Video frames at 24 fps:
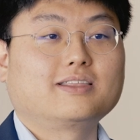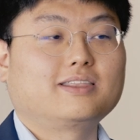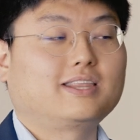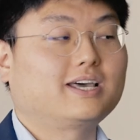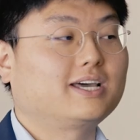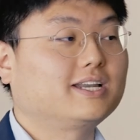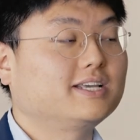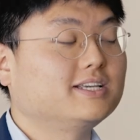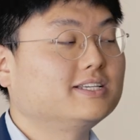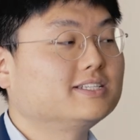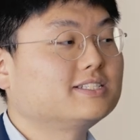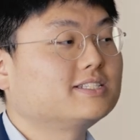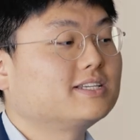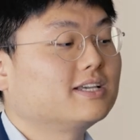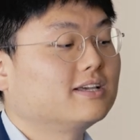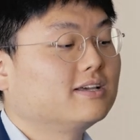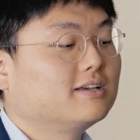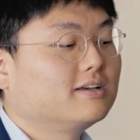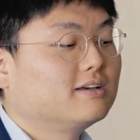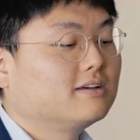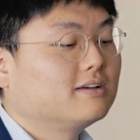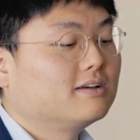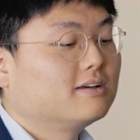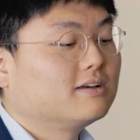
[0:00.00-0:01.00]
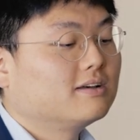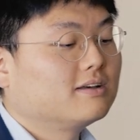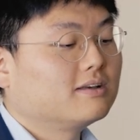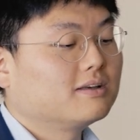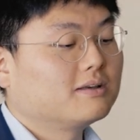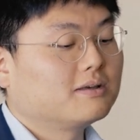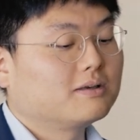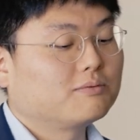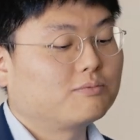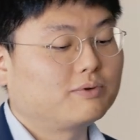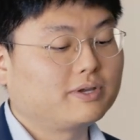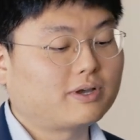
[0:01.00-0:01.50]
That is,
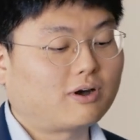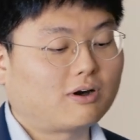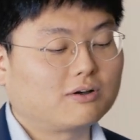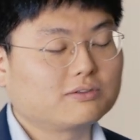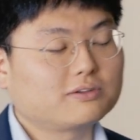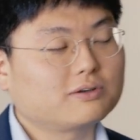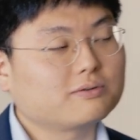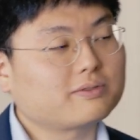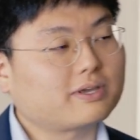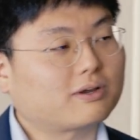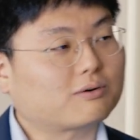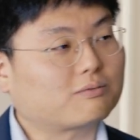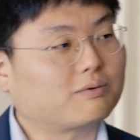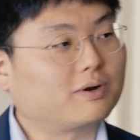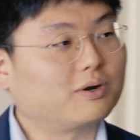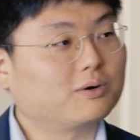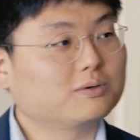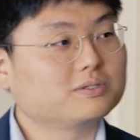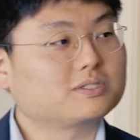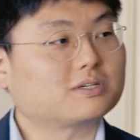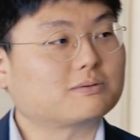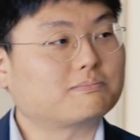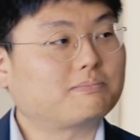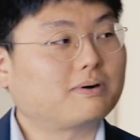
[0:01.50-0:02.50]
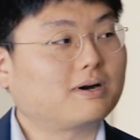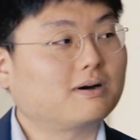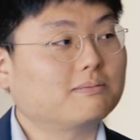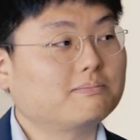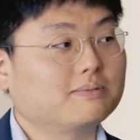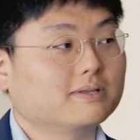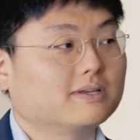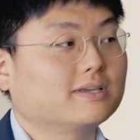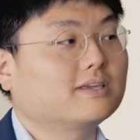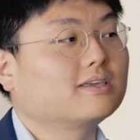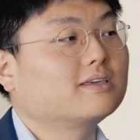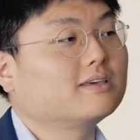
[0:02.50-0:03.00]
we all know that roads are
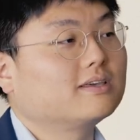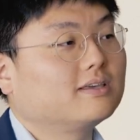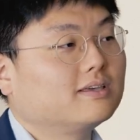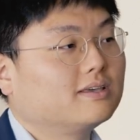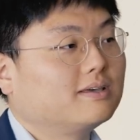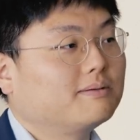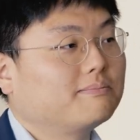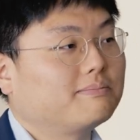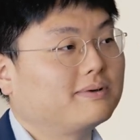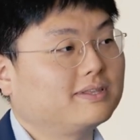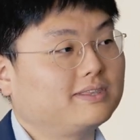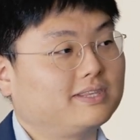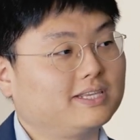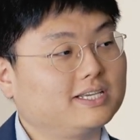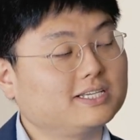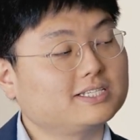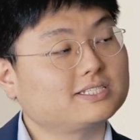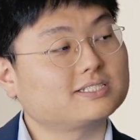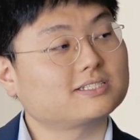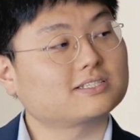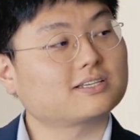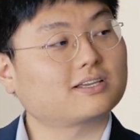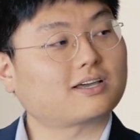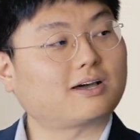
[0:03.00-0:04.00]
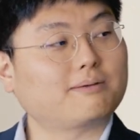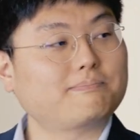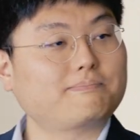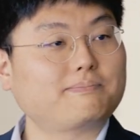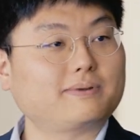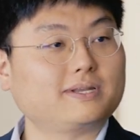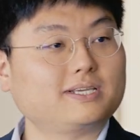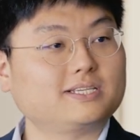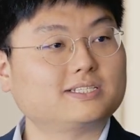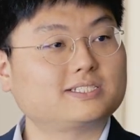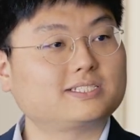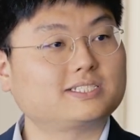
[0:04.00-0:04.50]
public, but these
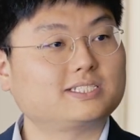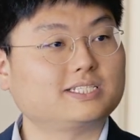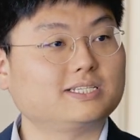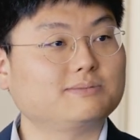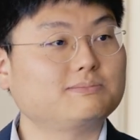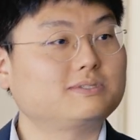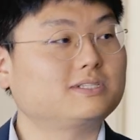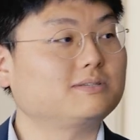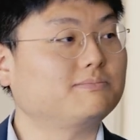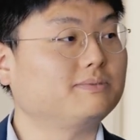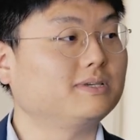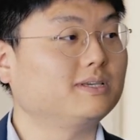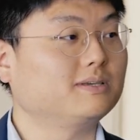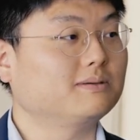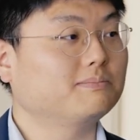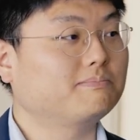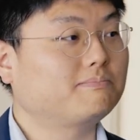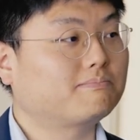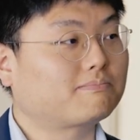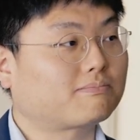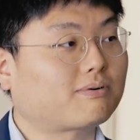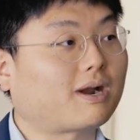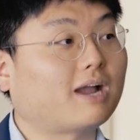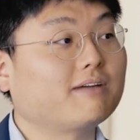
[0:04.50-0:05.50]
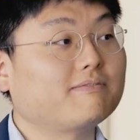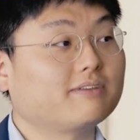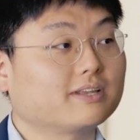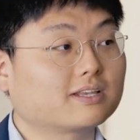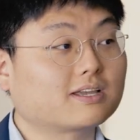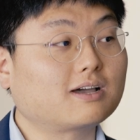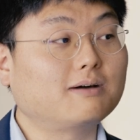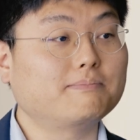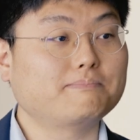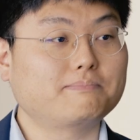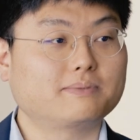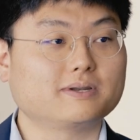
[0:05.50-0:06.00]
companies seem to be
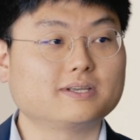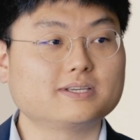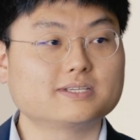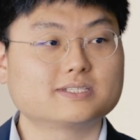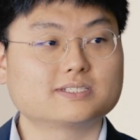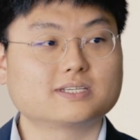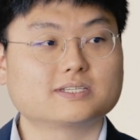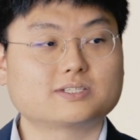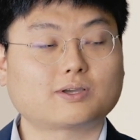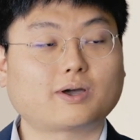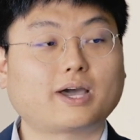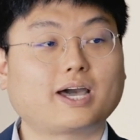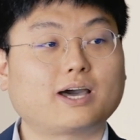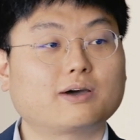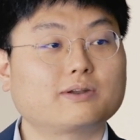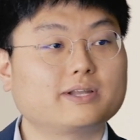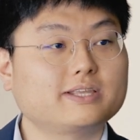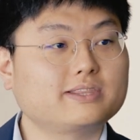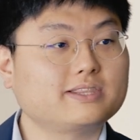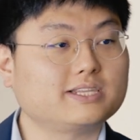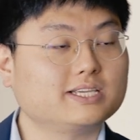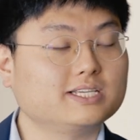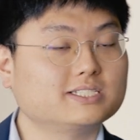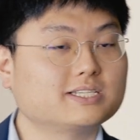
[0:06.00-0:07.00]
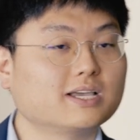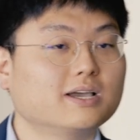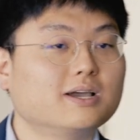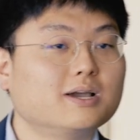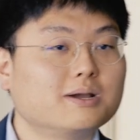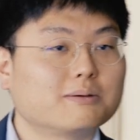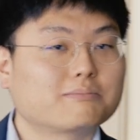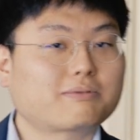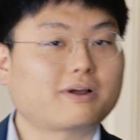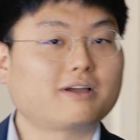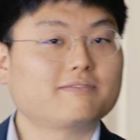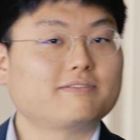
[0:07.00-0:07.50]
private companies. So how did these
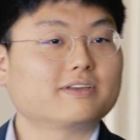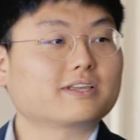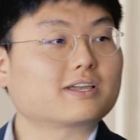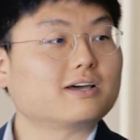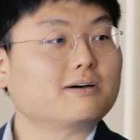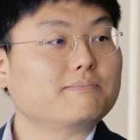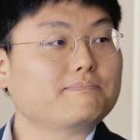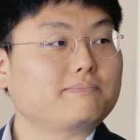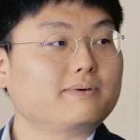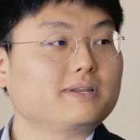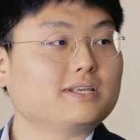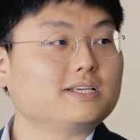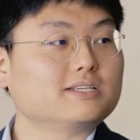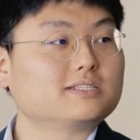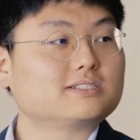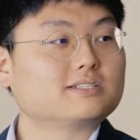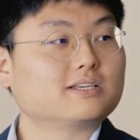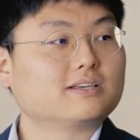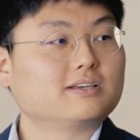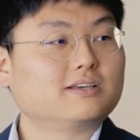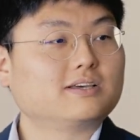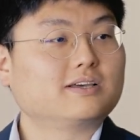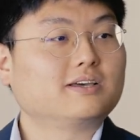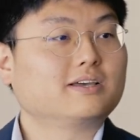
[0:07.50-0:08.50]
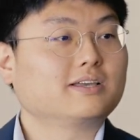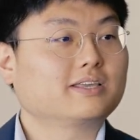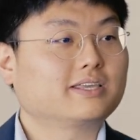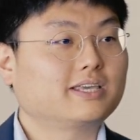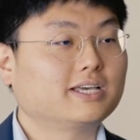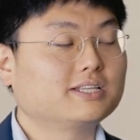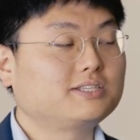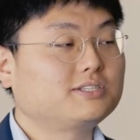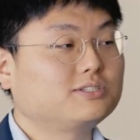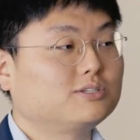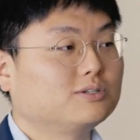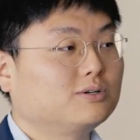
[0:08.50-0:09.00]
private companies
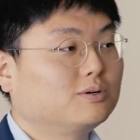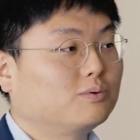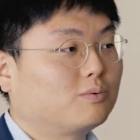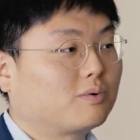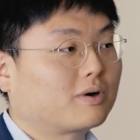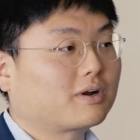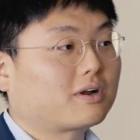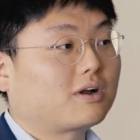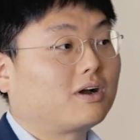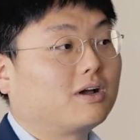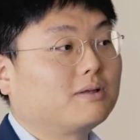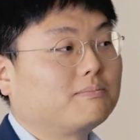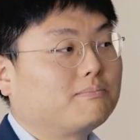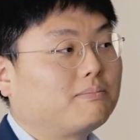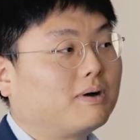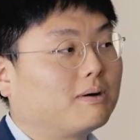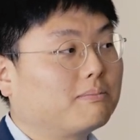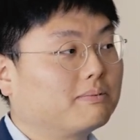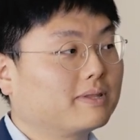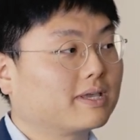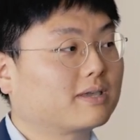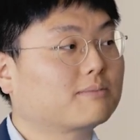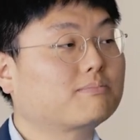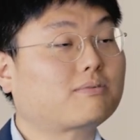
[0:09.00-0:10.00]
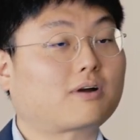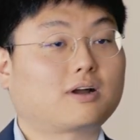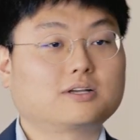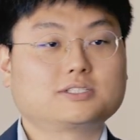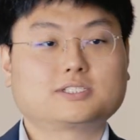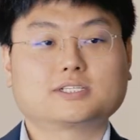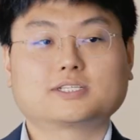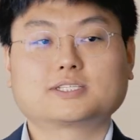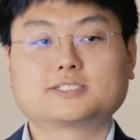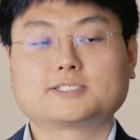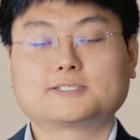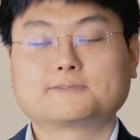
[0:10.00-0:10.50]
get to work on public
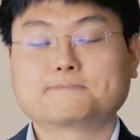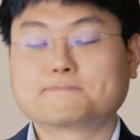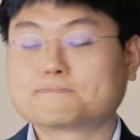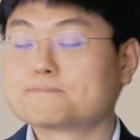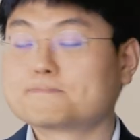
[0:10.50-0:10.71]
projects?